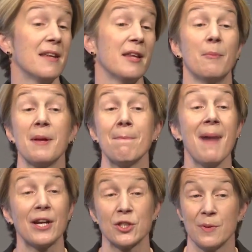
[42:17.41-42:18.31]
and they'll be
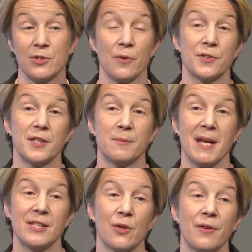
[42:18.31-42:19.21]
matched with doctors
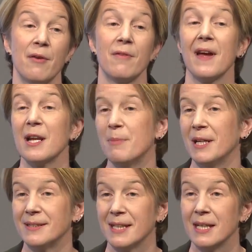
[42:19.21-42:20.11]
based on their
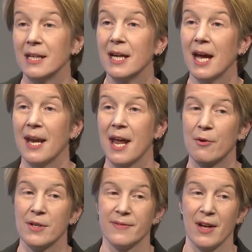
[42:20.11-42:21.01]
availability and
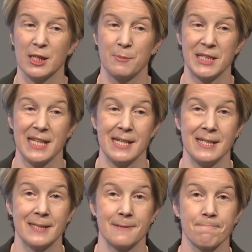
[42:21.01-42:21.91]
areas of
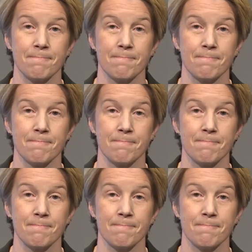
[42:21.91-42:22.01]
expertise.